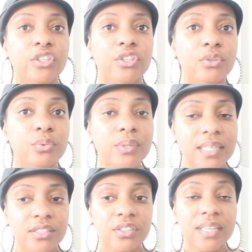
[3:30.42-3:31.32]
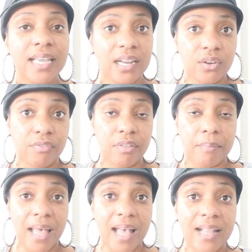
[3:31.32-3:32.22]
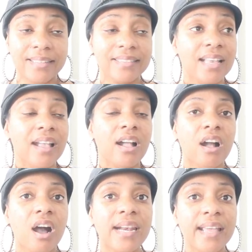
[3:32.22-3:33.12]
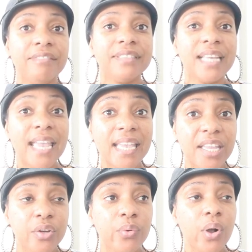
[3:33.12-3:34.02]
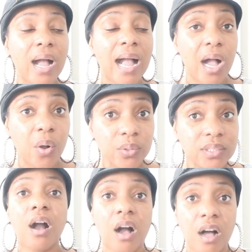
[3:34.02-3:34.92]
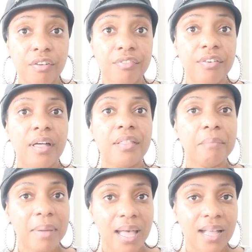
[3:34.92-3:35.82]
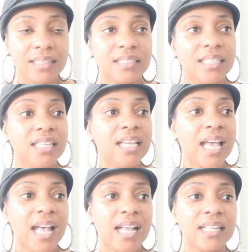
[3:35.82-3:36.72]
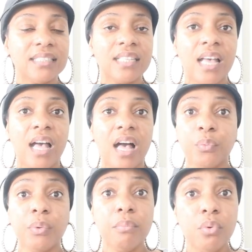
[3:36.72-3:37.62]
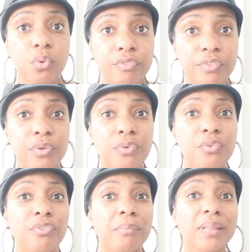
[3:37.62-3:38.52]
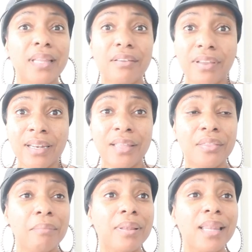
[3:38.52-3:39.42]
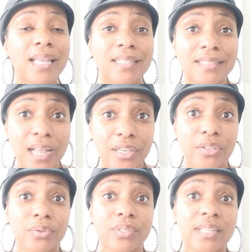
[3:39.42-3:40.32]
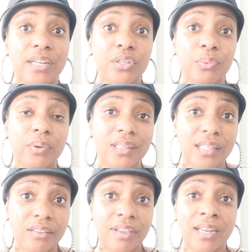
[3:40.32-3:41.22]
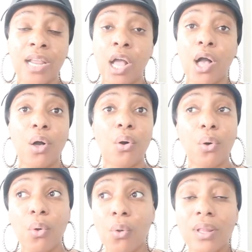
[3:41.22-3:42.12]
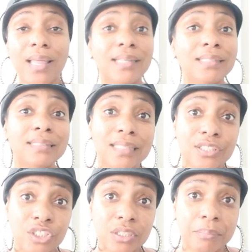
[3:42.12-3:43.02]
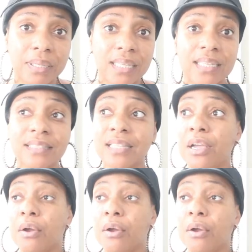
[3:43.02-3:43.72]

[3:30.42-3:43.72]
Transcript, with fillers: You need to get out of the past. God have taken you out of the past. He has removed you from living in the place that you said you were living, a whole and dingy place,